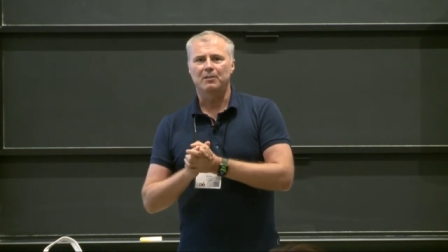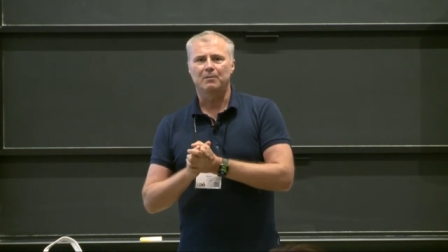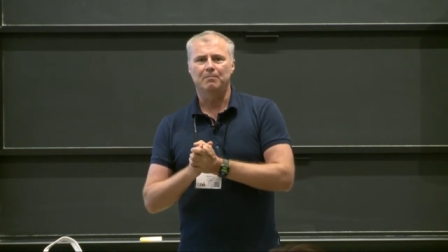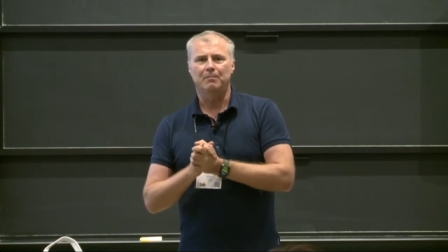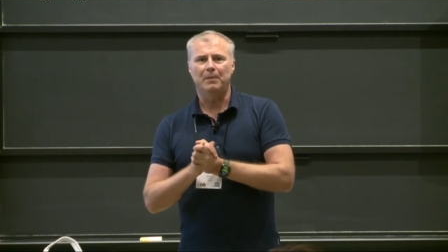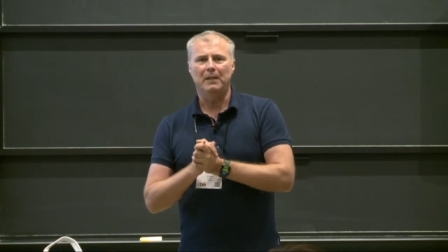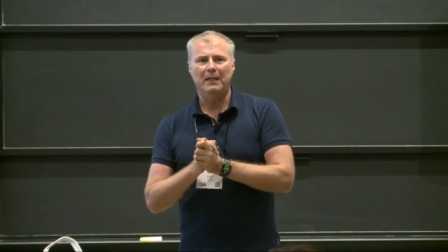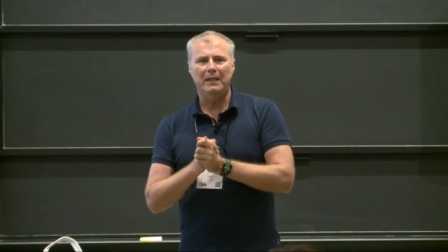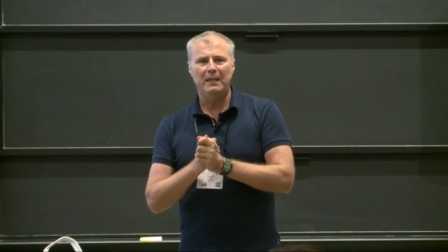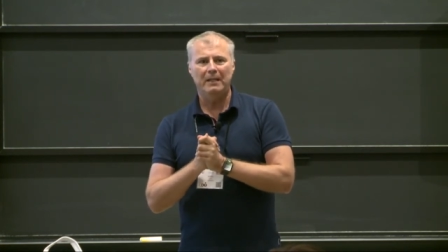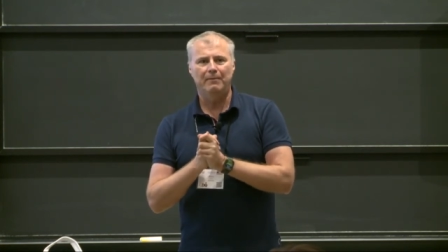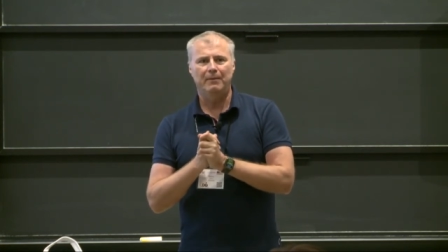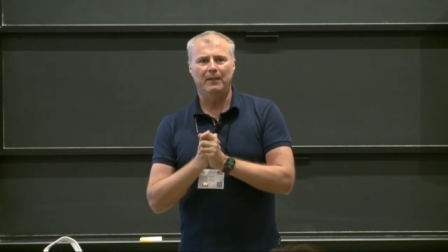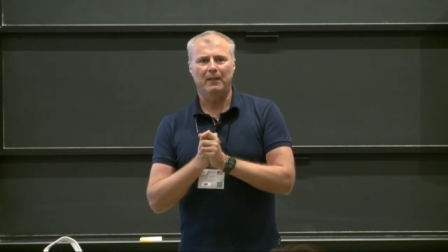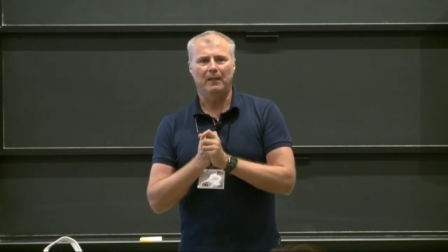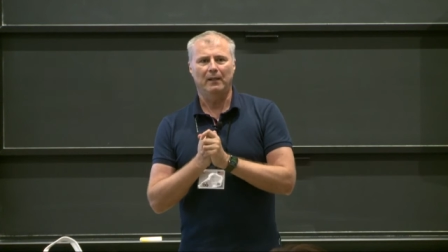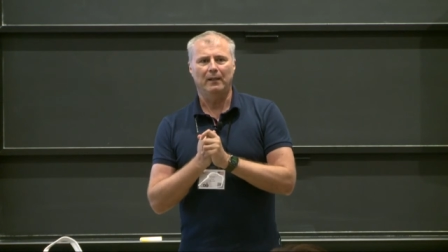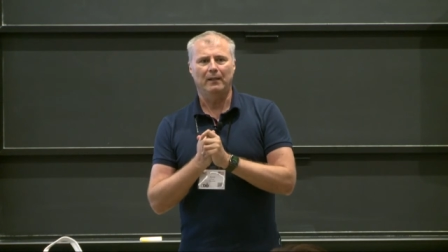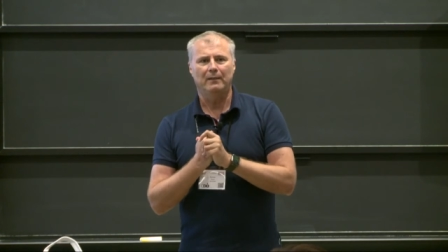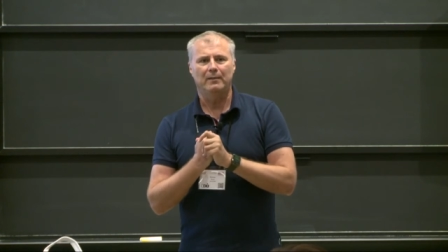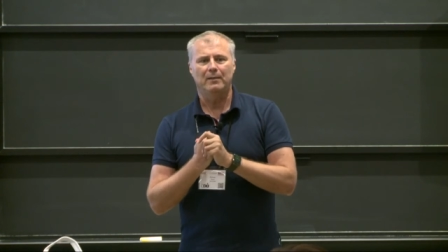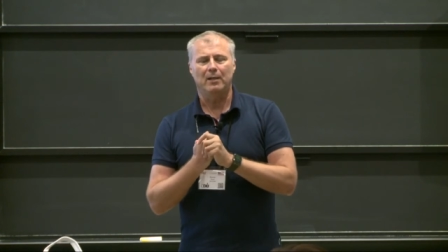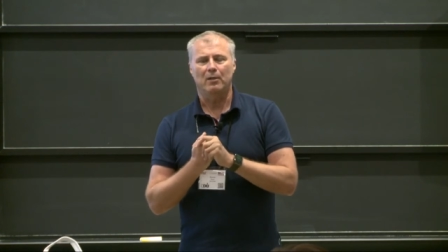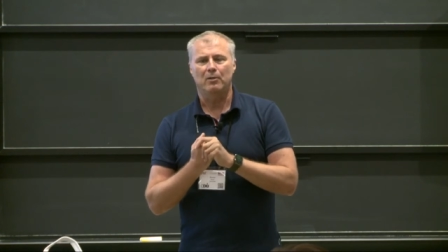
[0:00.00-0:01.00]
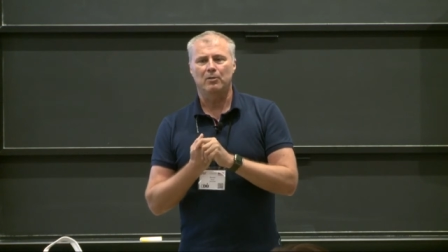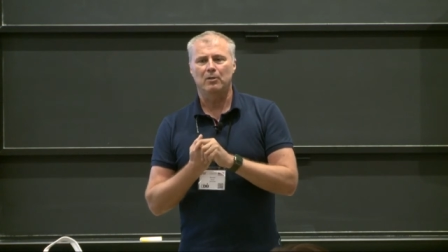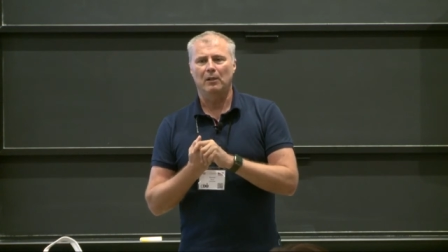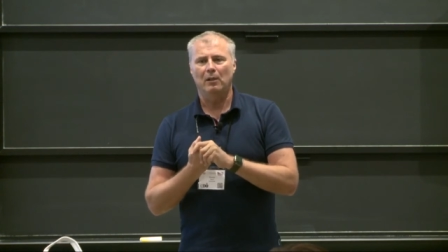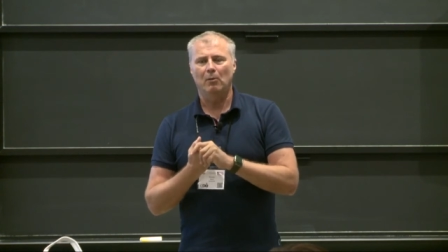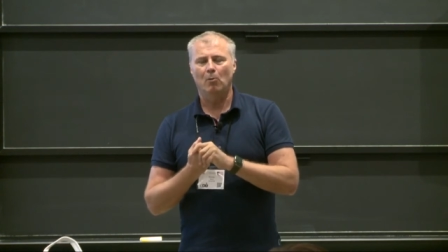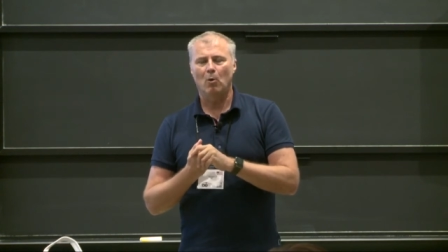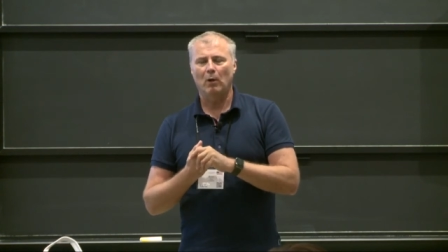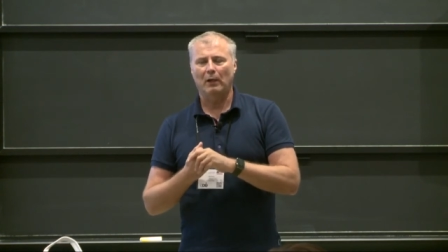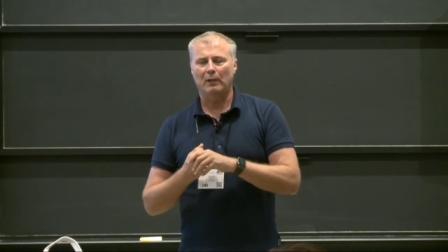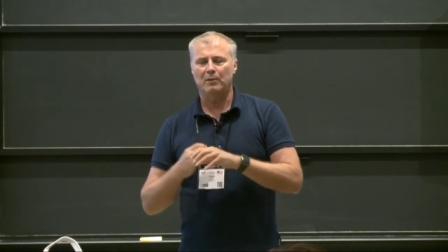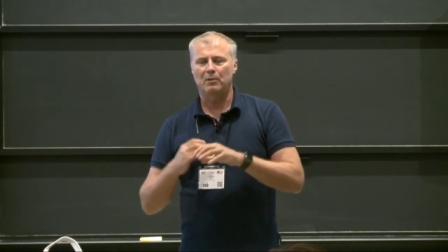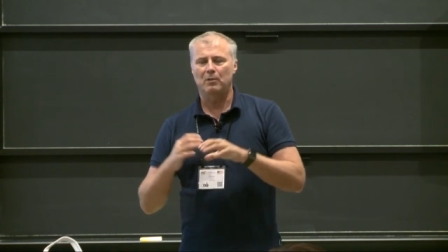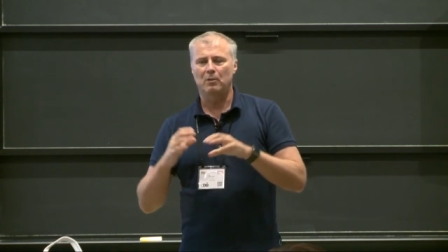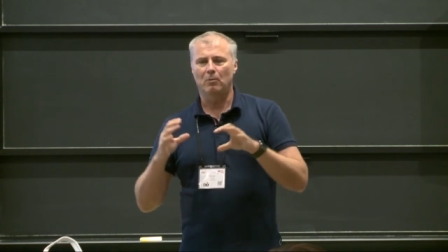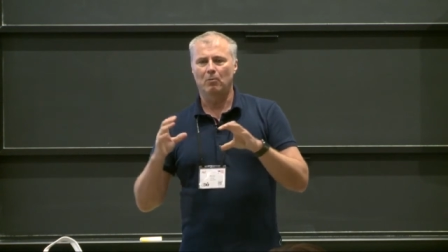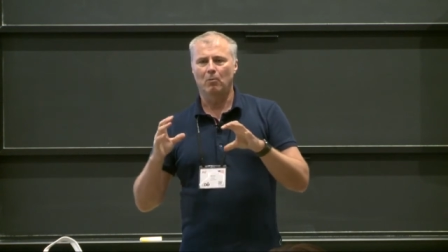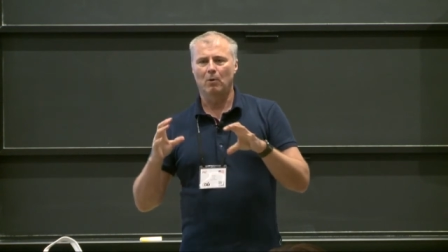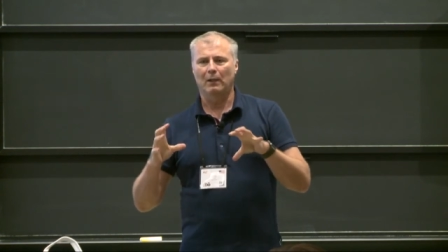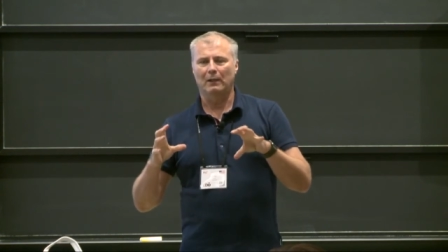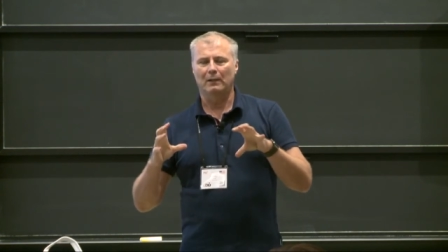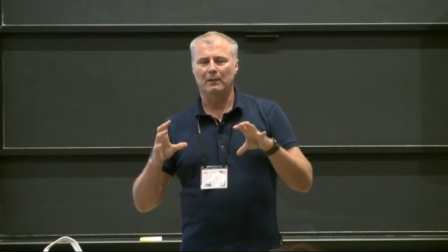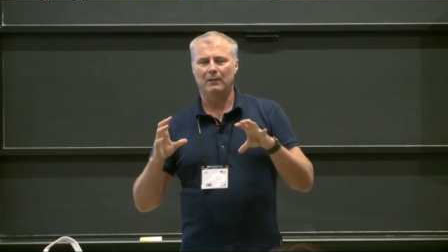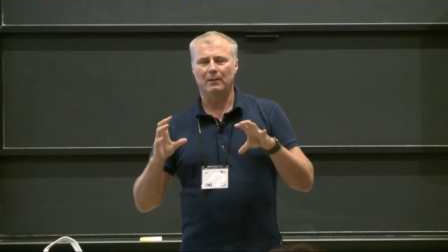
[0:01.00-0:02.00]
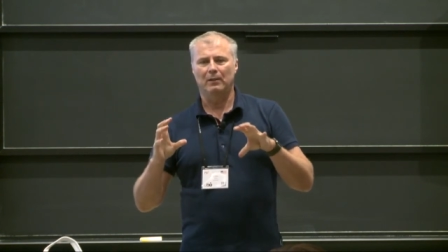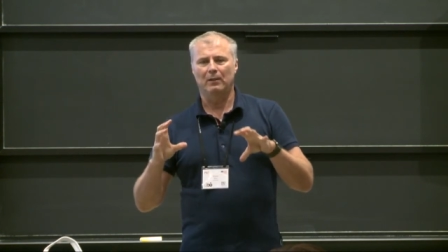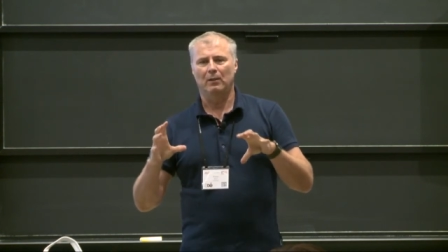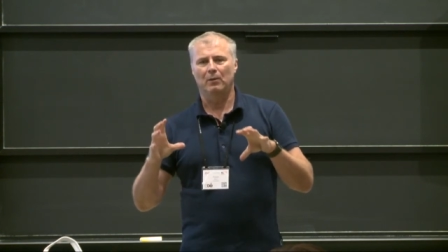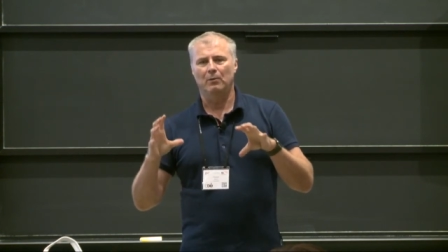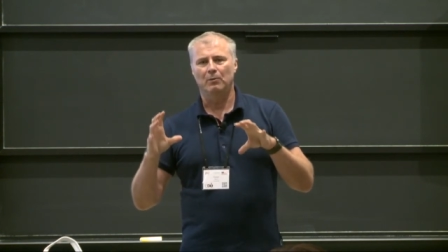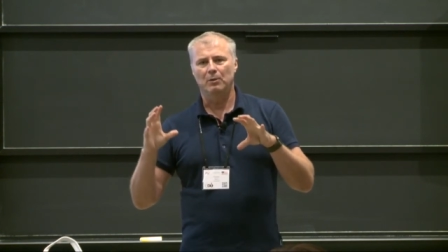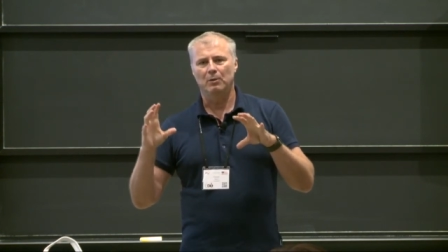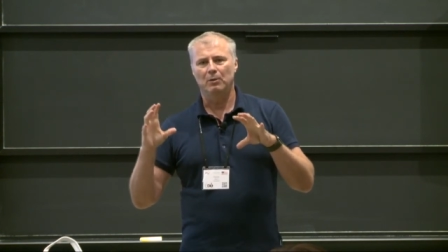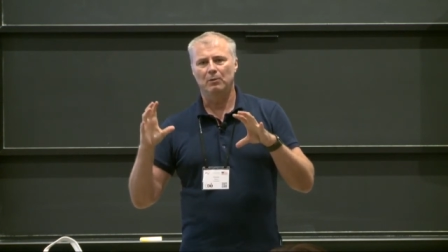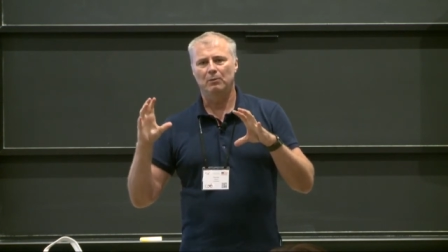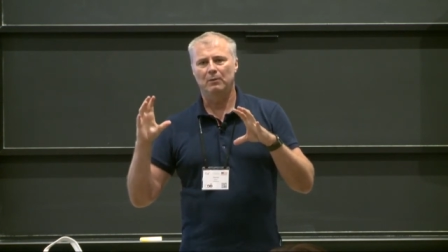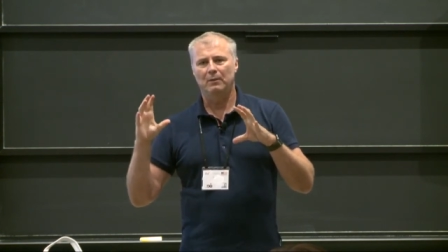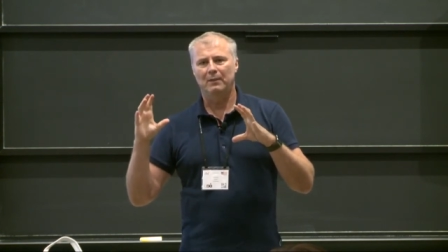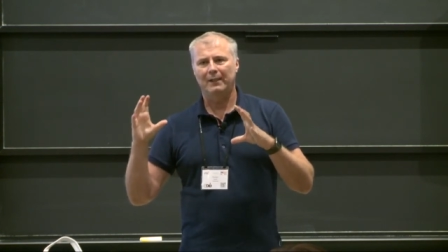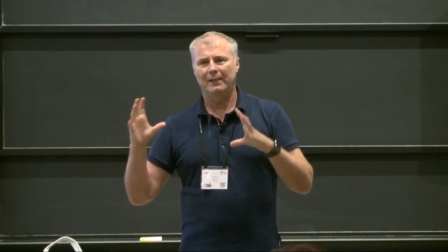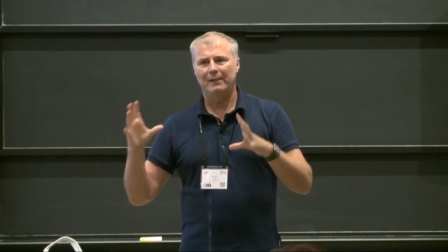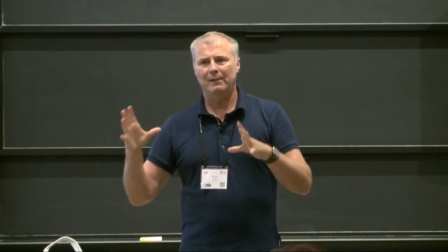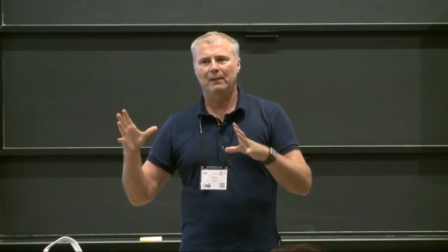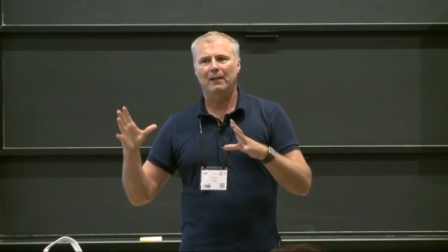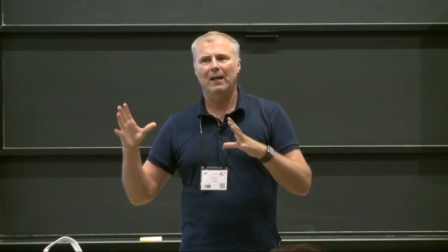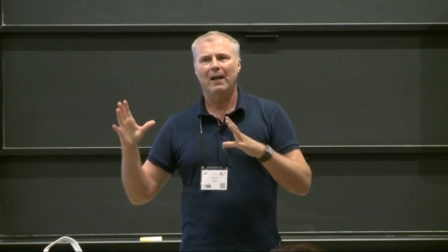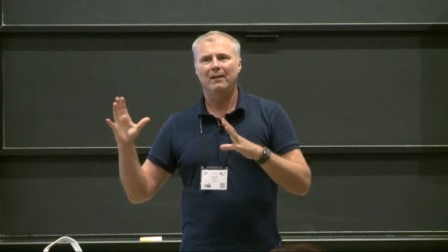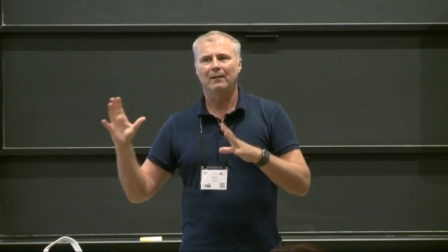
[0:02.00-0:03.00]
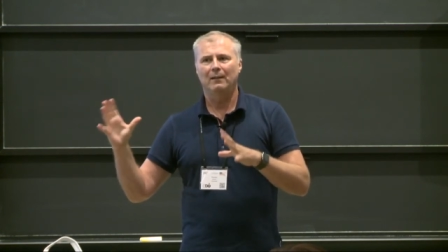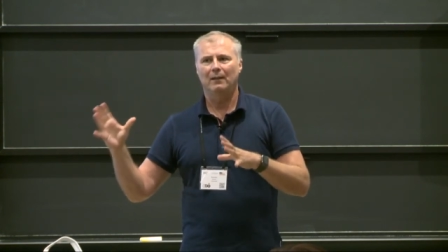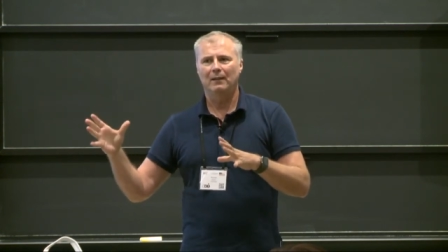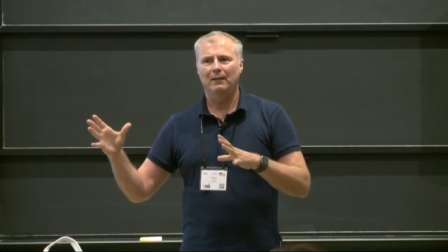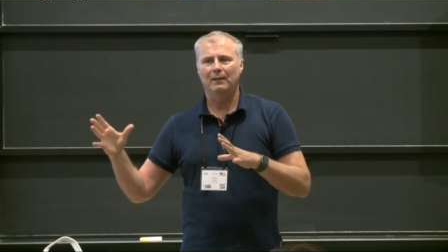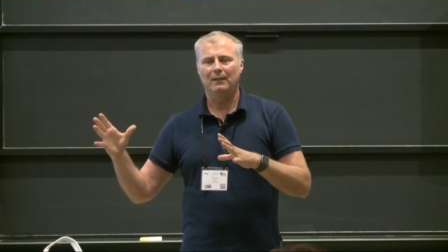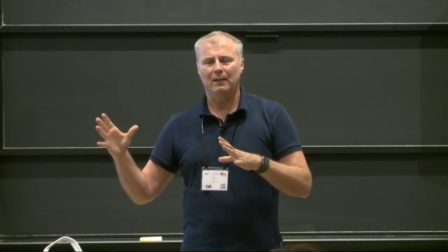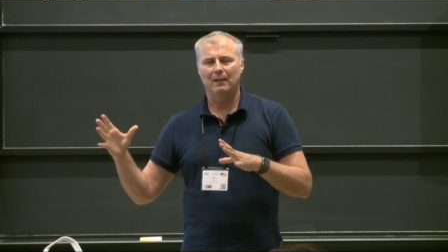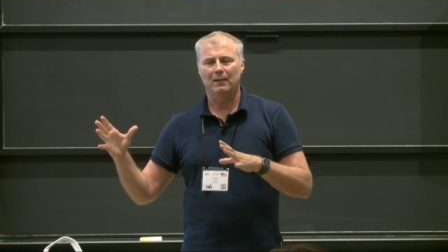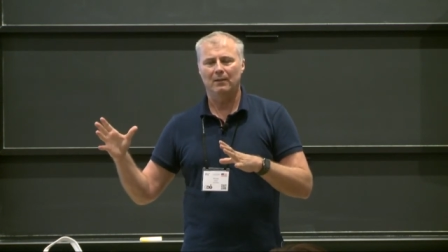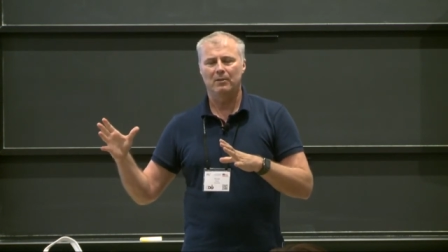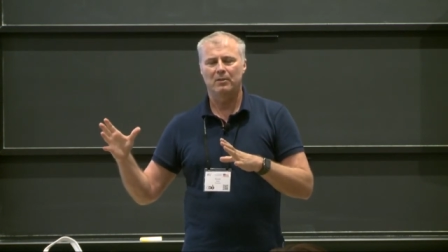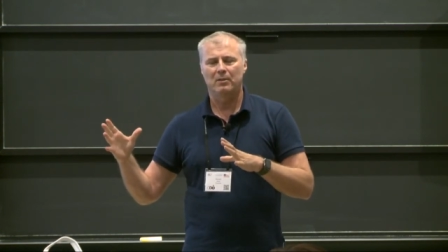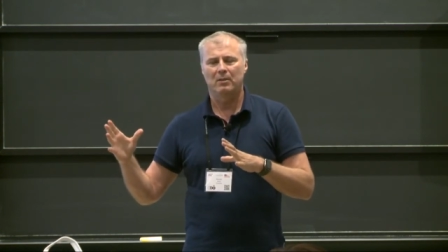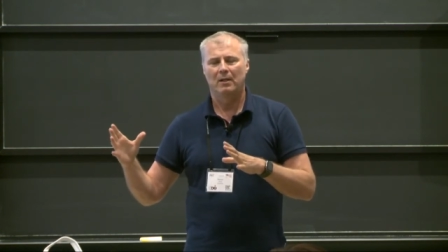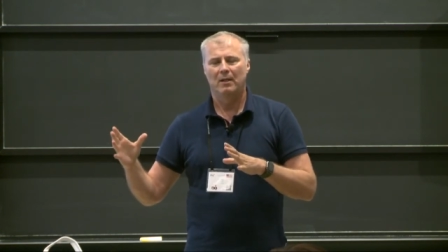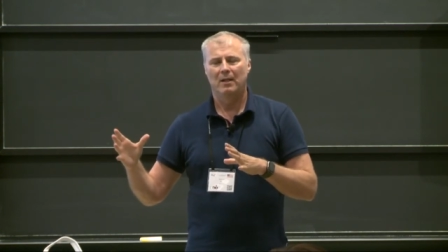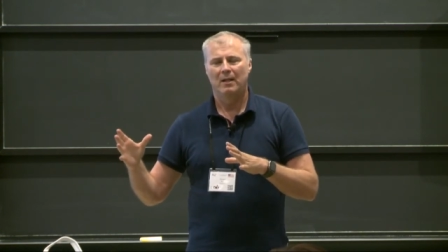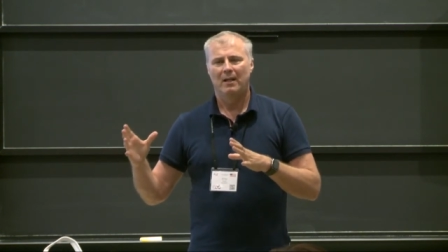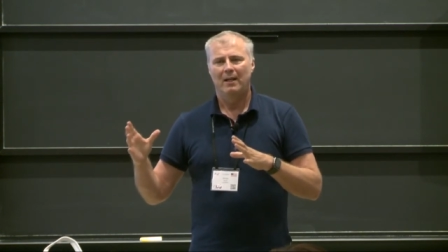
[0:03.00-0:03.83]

believing it actually works. You treat analytics